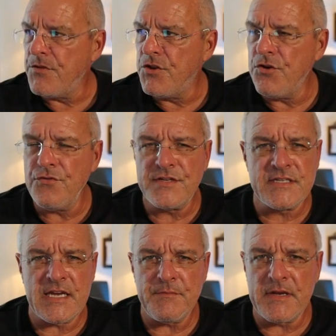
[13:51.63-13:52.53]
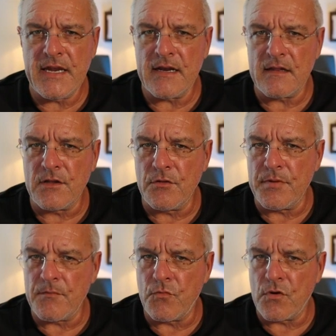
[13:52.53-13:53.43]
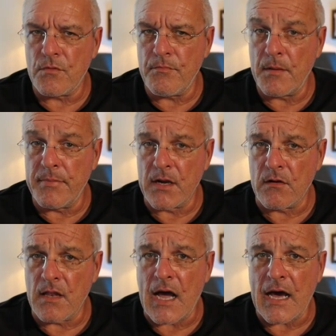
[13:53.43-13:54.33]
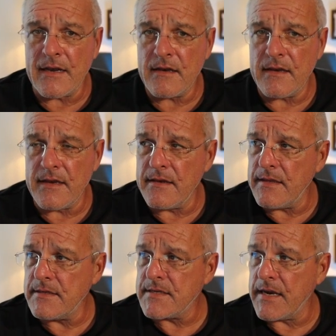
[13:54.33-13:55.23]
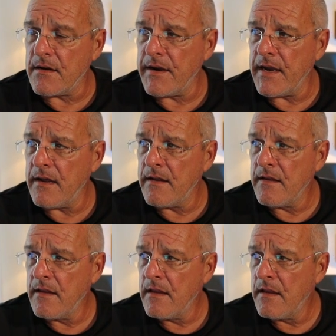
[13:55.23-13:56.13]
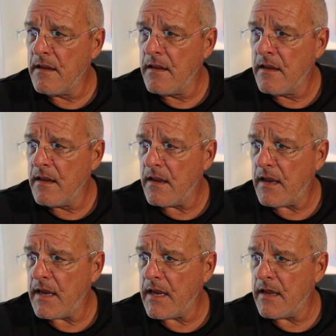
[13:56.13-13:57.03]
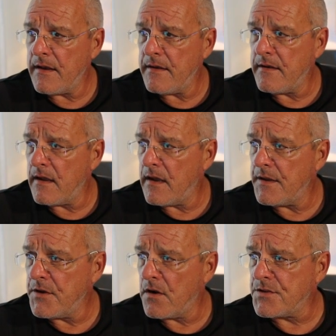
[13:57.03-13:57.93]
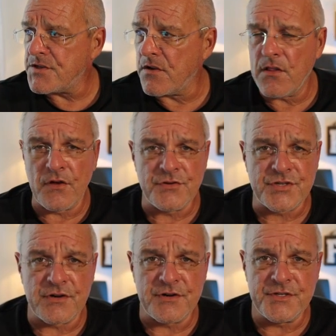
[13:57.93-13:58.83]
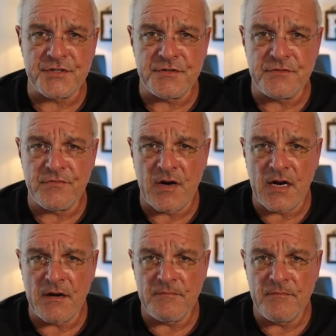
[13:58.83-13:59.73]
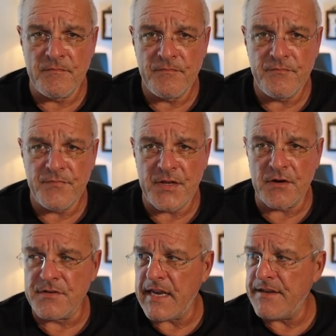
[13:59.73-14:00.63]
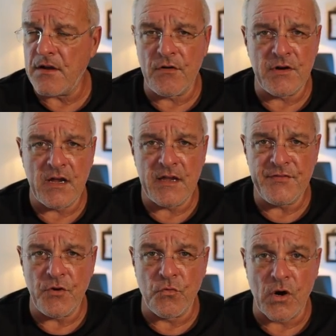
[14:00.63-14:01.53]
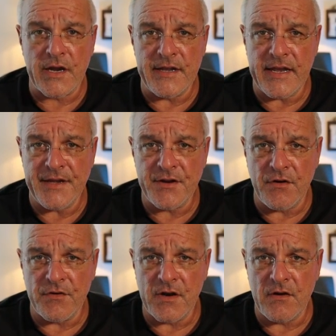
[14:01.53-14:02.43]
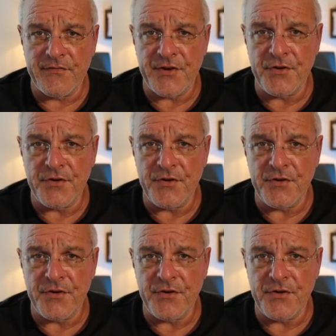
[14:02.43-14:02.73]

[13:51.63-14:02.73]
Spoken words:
you seem to get a bigger lot in this area. And you're also closer to Daytona, if you work in Daytona, or